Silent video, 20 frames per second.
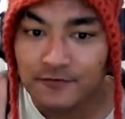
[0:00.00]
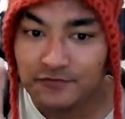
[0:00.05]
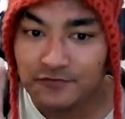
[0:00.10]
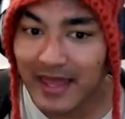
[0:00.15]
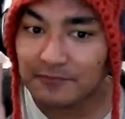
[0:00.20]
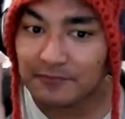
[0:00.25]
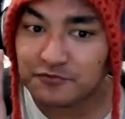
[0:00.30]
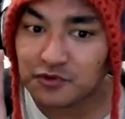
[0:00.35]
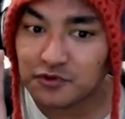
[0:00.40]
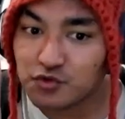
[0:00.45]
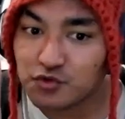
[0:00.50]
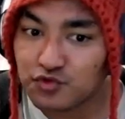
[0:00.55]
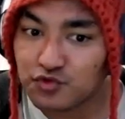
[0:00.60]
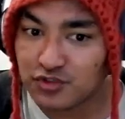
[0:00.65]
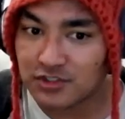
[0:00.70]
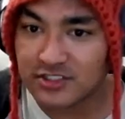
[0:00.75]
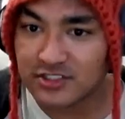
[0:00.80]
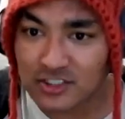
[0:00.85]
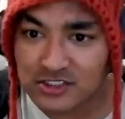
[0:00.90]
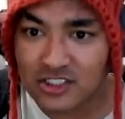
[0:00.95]
We have to use
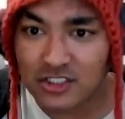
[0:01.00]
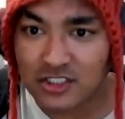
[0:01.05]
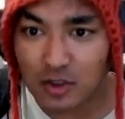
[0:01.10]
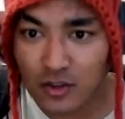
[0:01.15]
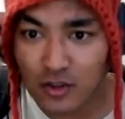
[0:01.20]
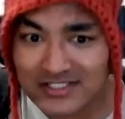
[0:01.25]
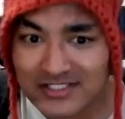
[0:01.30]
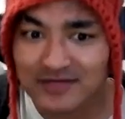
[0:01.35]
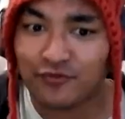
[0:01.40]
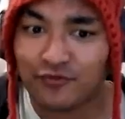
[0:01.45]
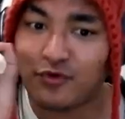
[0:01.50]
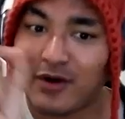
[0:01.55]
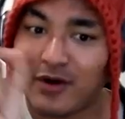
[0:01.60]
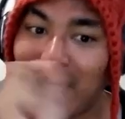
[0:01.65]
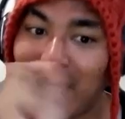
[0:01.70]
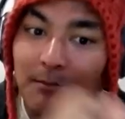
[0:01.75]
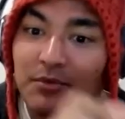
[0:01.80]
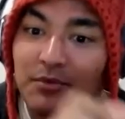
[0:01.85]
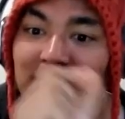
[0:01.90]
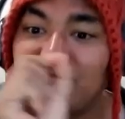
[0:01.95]
a certain logic for
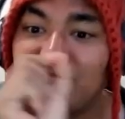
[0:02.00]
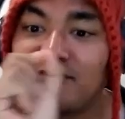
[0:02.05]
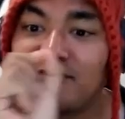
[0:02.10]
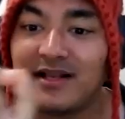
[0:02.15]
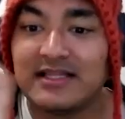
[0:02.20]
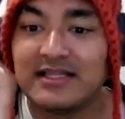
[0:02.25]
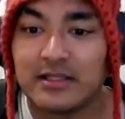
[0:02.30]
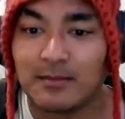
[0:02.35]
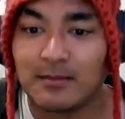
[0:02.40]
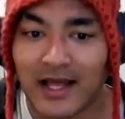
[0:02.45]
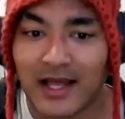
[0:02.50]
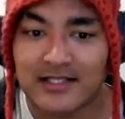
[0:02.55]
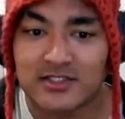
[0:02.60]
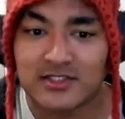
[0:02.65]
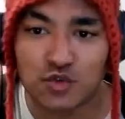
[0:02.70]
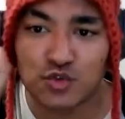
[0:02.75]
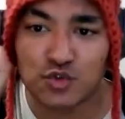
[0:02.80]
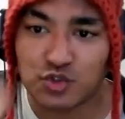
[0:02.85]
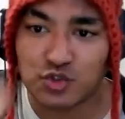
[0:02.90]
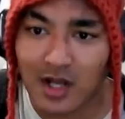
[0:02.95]
every fill in the blanks.
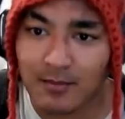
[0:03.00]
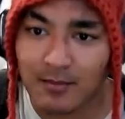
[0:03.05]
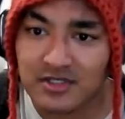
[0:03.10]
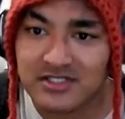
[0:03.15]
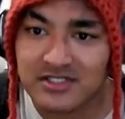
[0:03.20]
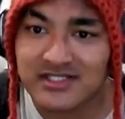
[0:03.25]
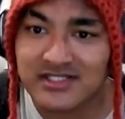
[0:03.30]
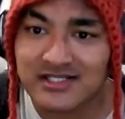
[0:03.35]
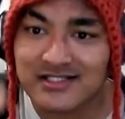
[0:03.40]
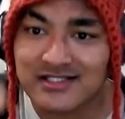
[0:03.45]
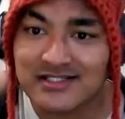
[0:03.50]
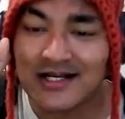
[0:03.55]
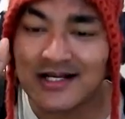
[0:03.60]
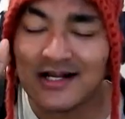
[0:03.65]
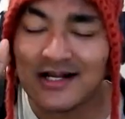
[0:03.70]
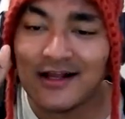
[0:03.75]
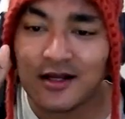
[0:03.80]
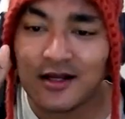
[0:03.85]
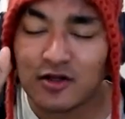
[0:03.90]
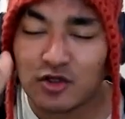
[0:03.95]
Use grammar skills,
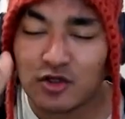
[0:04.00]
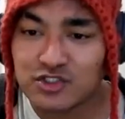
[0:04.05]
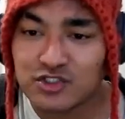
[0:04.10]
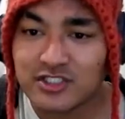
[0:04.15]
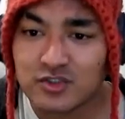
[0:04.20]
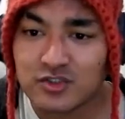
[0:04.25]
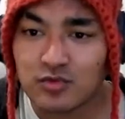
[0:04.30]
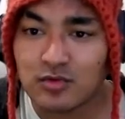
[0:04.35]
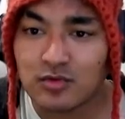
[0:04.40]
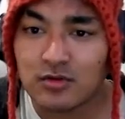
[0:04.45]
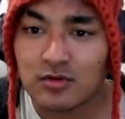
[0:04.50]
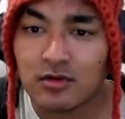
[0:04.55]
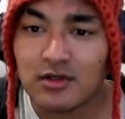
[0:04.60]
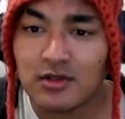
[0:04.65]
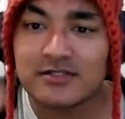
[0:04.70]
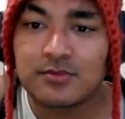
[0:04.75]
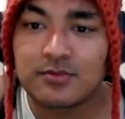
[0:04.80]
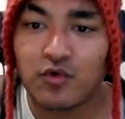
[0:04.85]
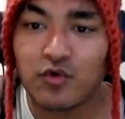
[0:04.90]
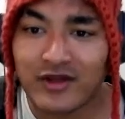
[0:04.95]
contextual
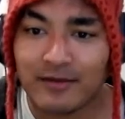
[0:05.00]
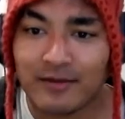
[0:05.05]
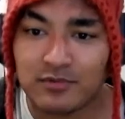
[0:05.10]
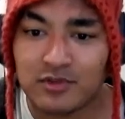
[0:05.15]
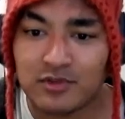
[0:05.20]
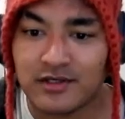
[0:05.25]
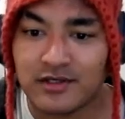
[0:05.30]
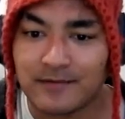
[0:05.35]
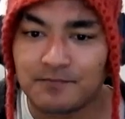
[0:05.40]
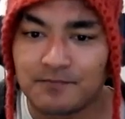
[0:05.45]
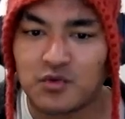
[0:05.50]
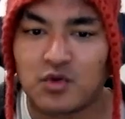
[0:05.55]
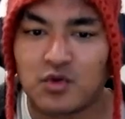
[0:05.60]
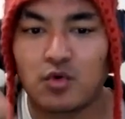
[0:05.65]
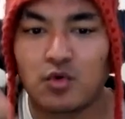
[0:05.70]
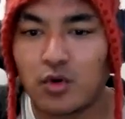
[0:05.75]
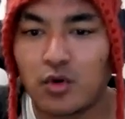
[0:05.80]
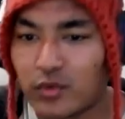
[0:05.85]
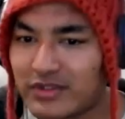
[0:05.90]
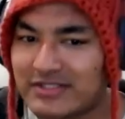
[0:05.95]
knowledge, vocabulary.
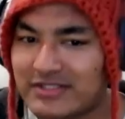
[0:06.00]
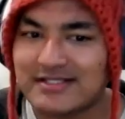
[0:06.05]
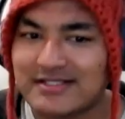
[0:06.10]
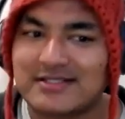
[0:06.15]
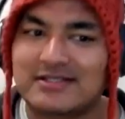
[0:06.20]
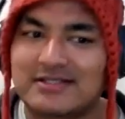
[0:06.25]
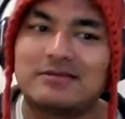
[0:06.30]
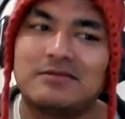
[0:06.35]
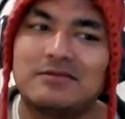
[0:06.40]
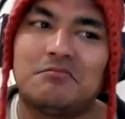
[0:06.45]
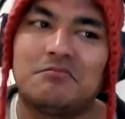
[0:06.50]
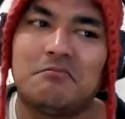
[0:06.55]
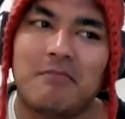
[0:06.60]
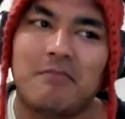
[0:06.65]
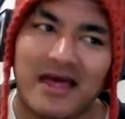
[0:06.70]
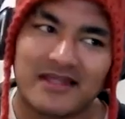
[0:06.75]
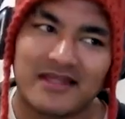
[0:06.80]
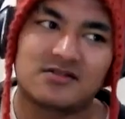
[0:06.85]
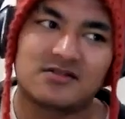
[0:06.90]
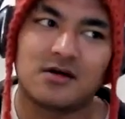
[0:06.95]
Collocations,
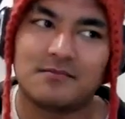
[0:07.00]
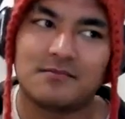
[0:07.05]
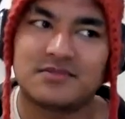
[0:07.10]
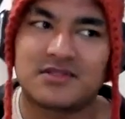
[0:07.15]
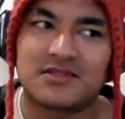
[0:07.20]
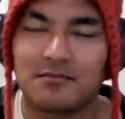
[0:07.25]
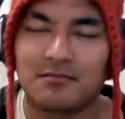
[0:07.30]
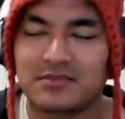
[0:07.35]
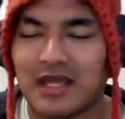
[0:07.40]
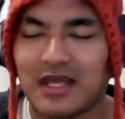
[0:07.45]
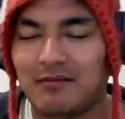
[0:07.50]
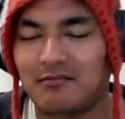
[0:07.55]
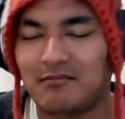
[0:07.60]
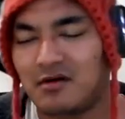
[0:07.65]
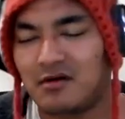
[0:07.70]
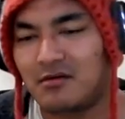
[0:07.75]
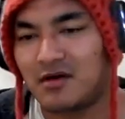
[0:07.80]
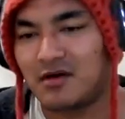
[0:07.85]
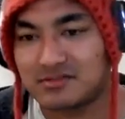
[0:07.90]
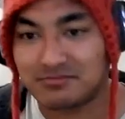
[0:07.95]
might come sometime
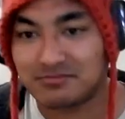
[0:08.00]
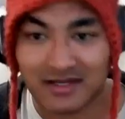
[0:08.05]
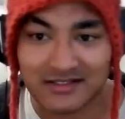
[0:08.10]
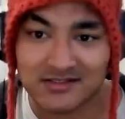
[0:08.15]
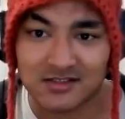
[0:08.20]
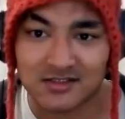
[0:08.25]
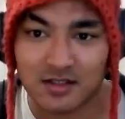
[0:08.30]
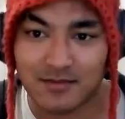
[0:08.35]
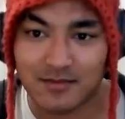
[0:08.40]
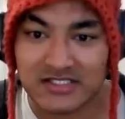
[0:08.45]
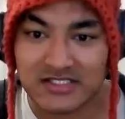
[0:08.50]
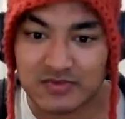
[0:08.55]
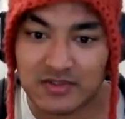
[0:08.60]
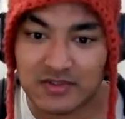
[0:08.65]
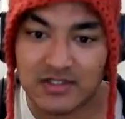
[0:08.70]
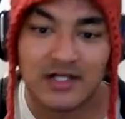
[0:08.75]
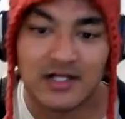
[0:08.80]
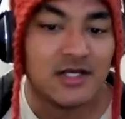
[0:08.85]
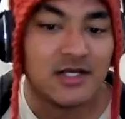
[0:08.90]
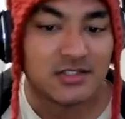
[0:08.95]
or it might not come as
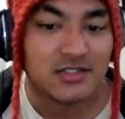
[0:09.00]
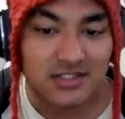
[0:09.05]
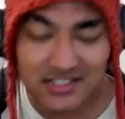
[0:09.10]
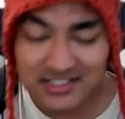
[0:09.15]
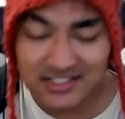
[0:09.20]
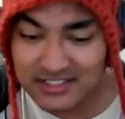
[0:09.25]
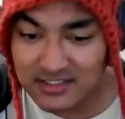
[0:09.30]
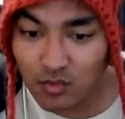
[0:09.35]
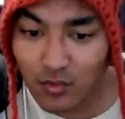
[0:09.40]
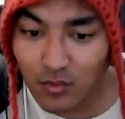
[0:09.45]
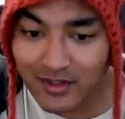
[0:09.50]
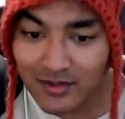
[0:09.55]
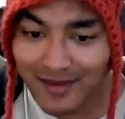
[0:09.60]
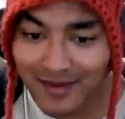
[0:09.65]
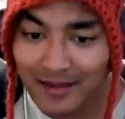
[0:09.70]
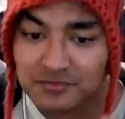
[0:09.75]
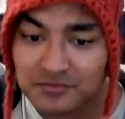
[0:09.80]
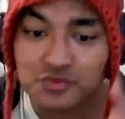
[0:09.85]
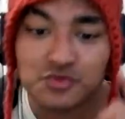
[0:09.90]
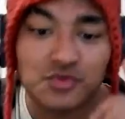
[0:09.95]
well. So this is the way
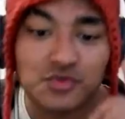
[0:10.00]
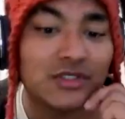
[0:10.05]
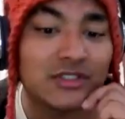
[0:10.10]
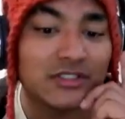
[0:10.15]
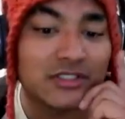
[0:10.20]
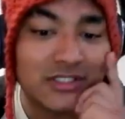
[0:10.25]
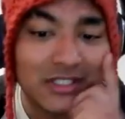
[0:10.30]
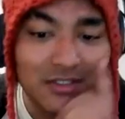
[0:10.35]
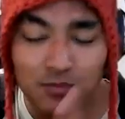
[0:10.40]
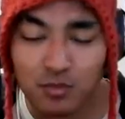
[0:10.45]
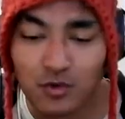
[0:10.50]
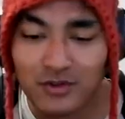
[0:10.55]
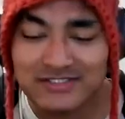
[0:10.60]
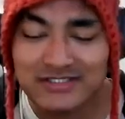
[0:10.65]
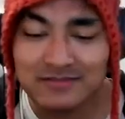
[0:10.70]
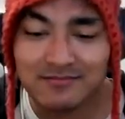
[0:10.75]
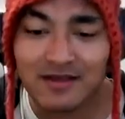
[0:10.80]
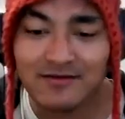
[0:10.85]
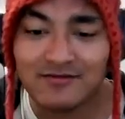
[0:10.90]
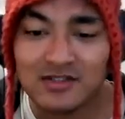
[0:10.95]
you have to do it. Keep
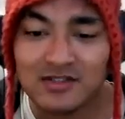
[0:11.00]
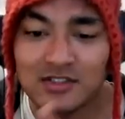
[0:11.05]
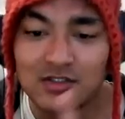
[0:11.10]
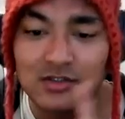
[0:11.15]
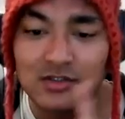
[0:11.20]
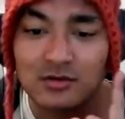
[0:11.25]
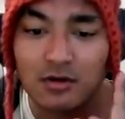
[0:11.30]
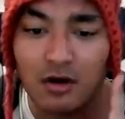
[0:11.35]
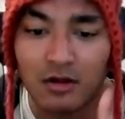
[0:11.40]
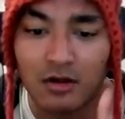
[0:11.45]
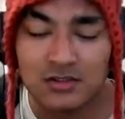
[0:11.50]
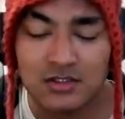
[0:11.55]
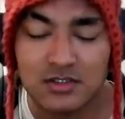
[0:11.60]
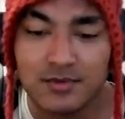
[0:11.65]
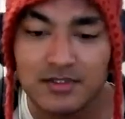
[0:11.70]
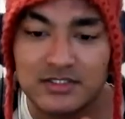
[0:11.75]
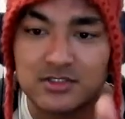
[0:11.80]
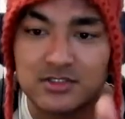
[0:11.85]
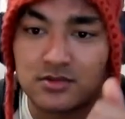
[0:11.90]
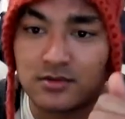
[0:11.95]
watching my video. All the
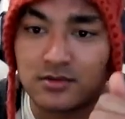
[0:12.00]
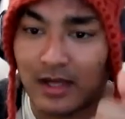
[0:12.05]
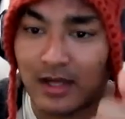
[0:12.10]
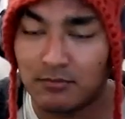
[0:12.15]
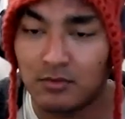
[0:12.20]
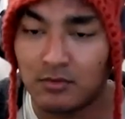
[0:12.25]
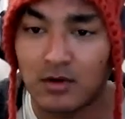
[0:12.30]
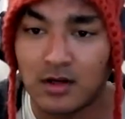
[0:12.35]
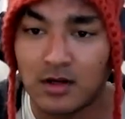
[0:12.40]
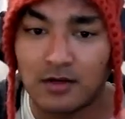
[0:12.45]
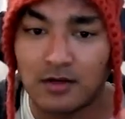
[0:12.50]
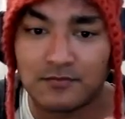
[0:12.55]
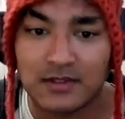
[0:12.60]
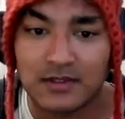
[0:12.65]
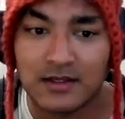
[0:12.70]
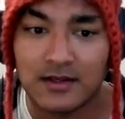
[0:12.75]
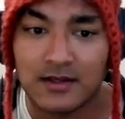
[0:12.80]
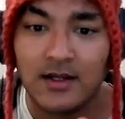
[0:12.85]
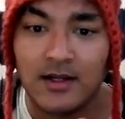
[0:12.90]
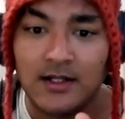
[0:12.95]
best to everyone out
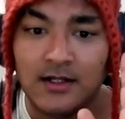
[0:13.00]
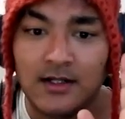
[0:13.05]
there.